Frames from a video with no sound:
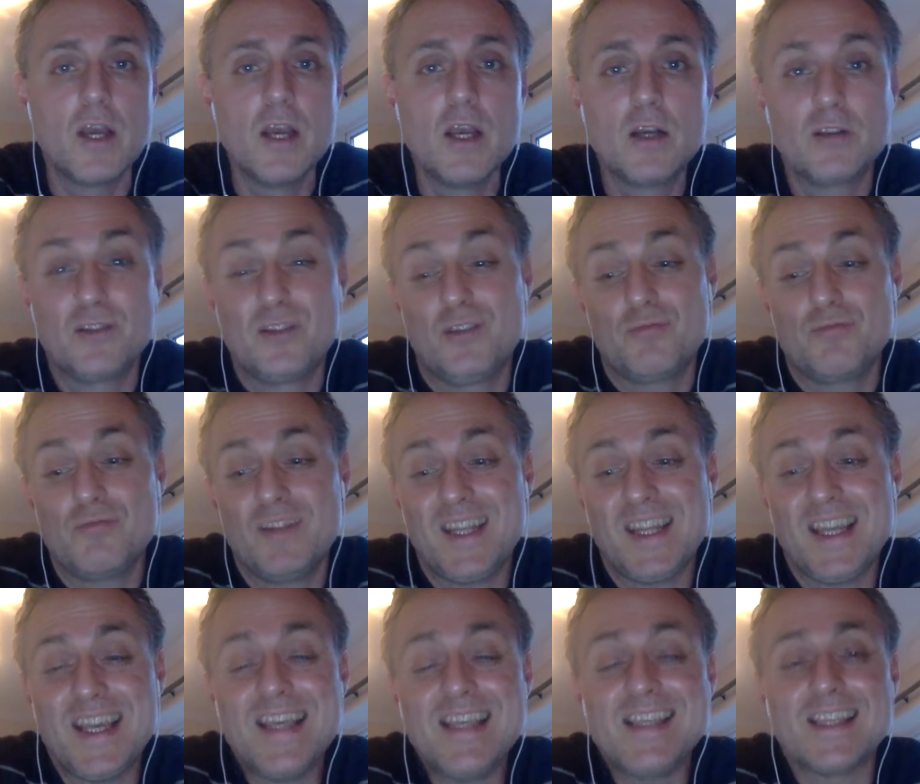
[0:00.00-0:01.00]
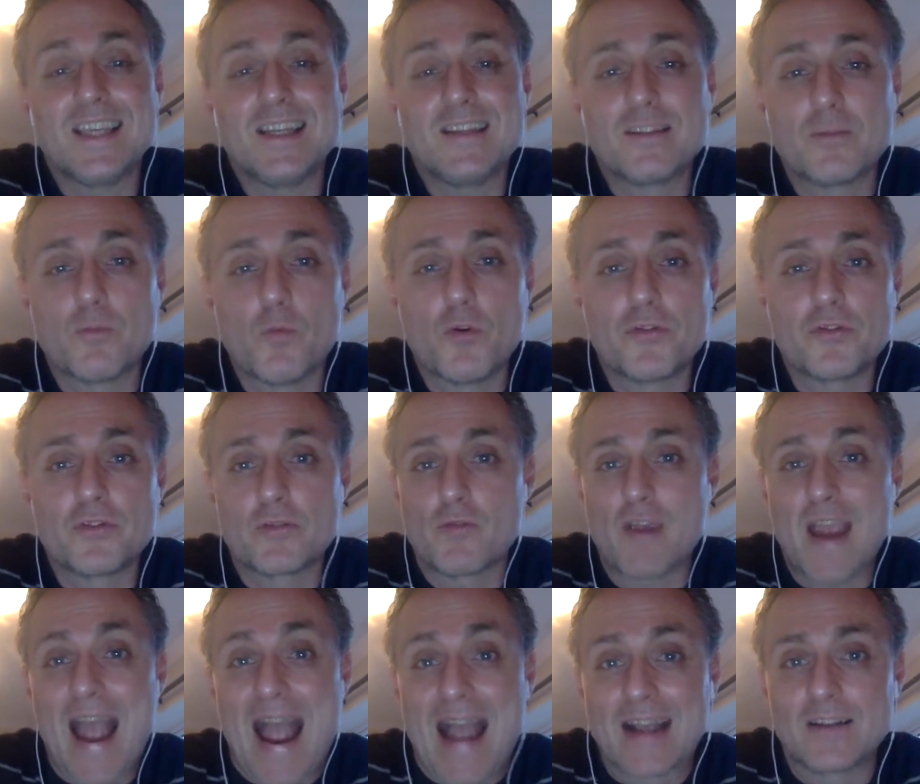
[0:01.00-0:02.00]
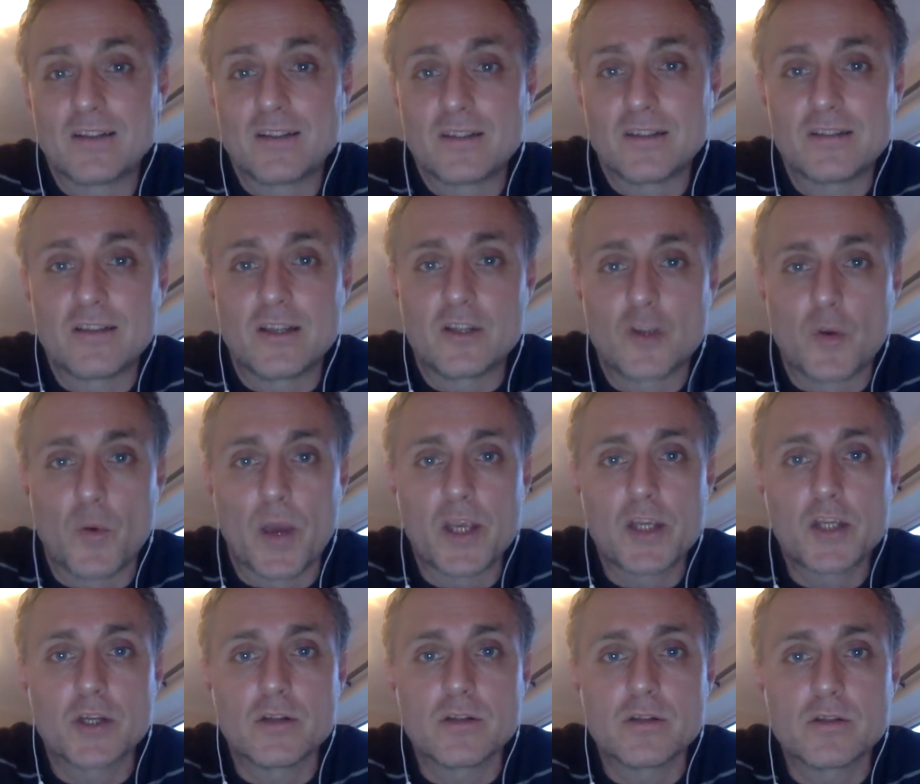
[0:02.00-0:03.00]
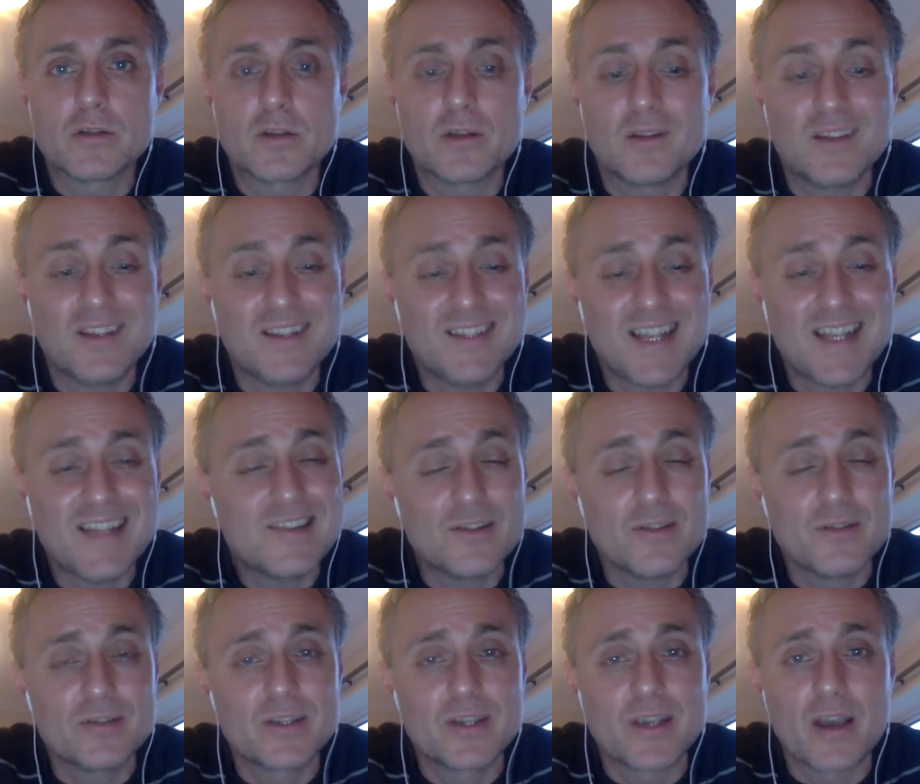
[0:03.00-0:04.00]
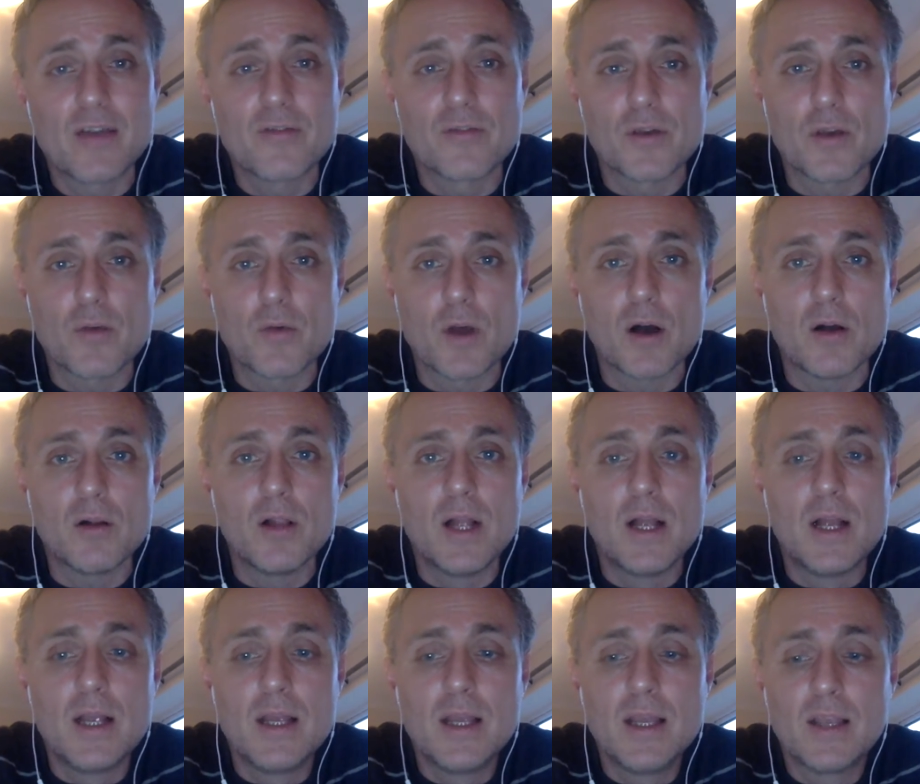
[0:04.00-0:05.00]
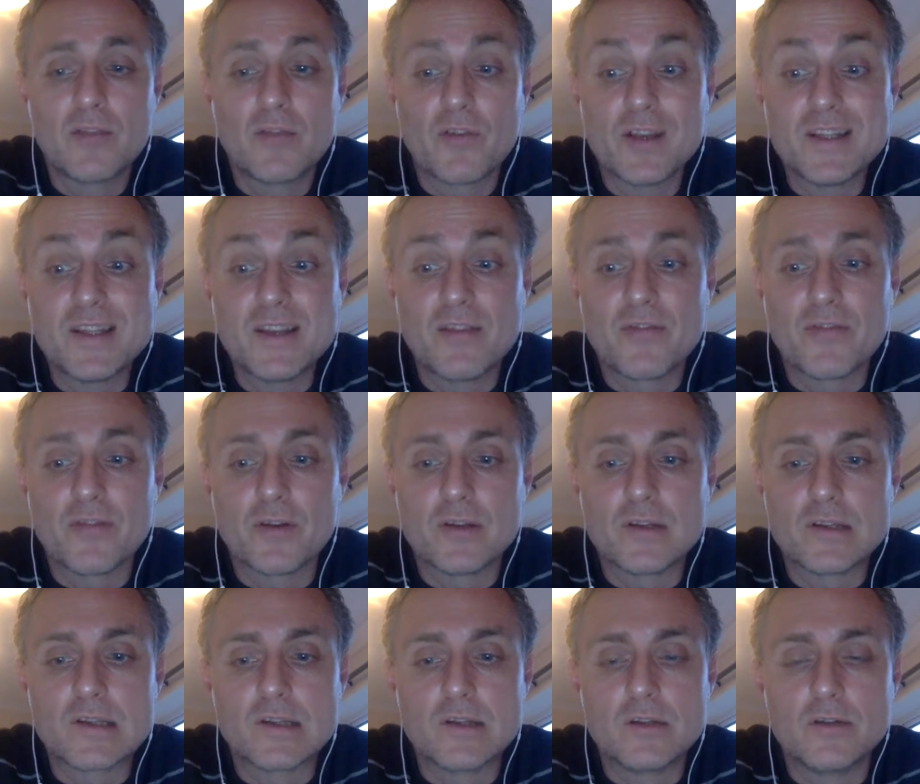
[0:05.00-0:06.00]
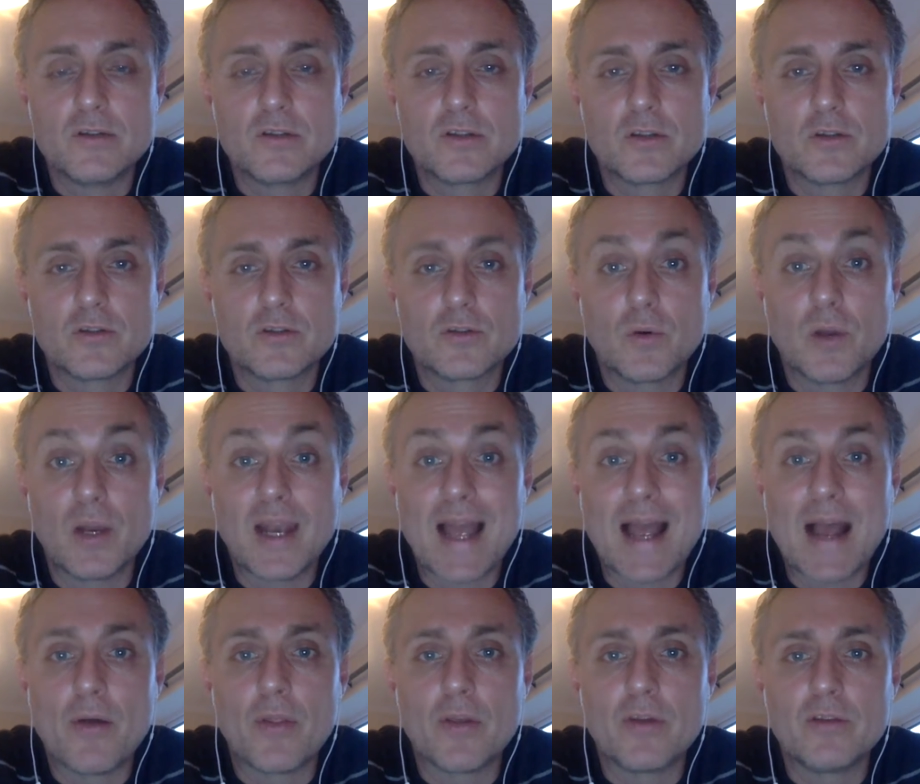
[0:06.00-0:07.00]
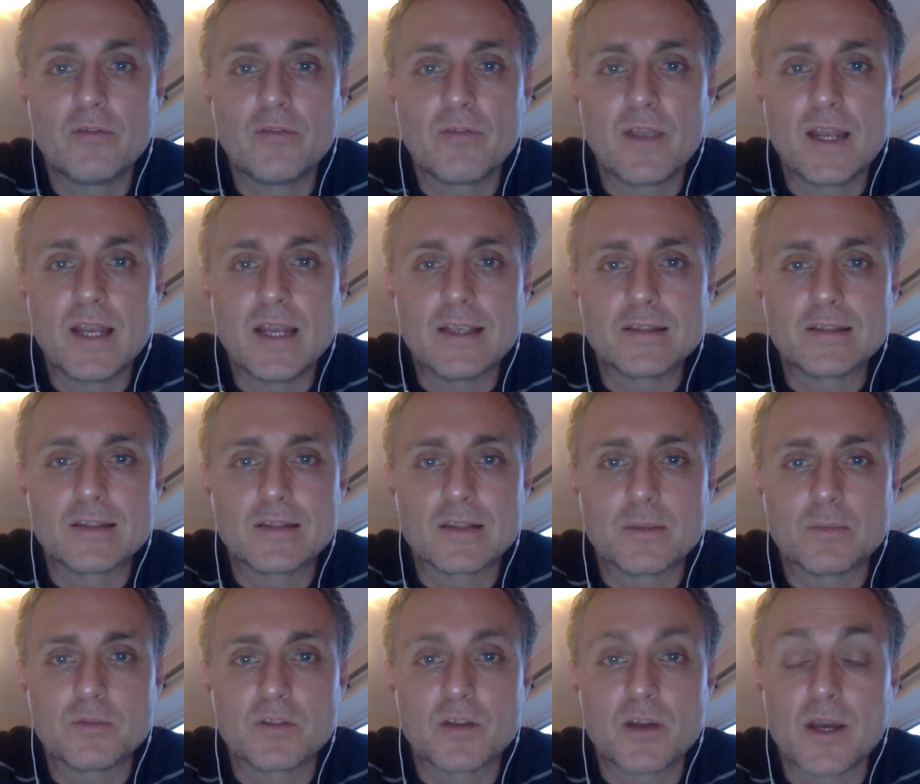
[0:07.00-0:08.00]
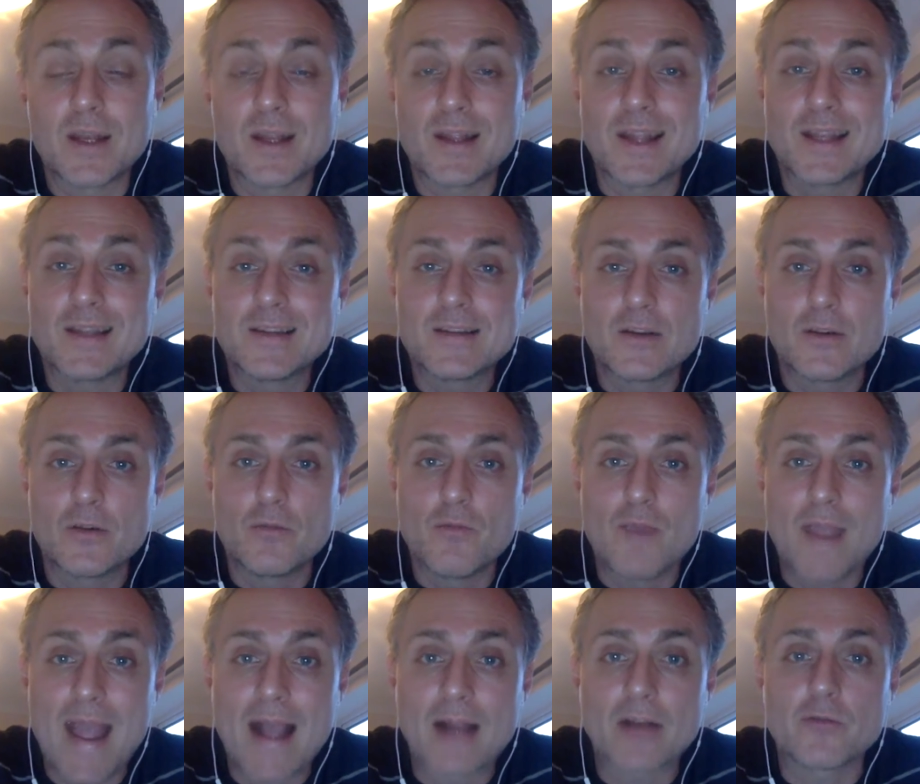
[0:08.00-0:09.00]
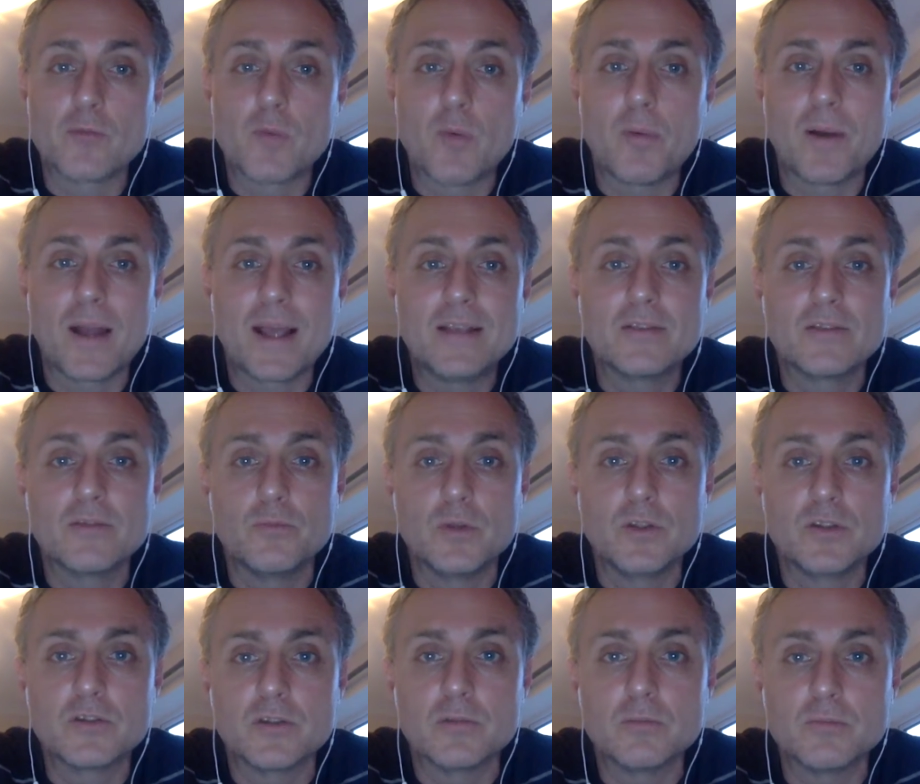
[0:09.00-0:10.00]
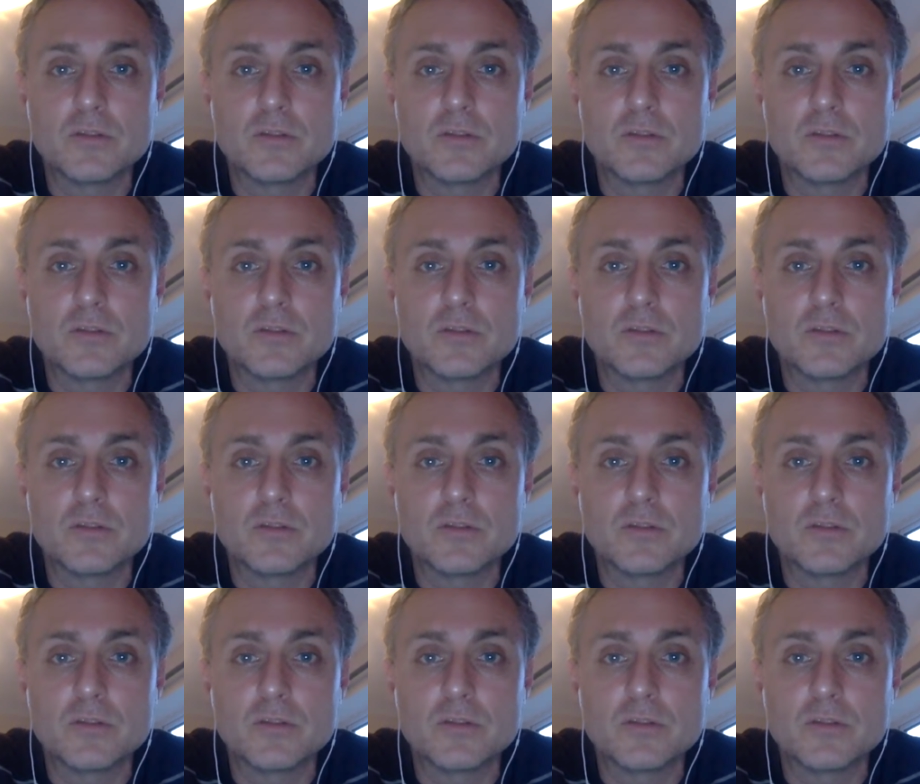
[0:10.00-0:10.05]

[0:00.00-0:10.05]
because it's really easy to want to react to situations, and that tends not to go very well. It's very different to allow those feelings to subside and then to react from a place of wisdom.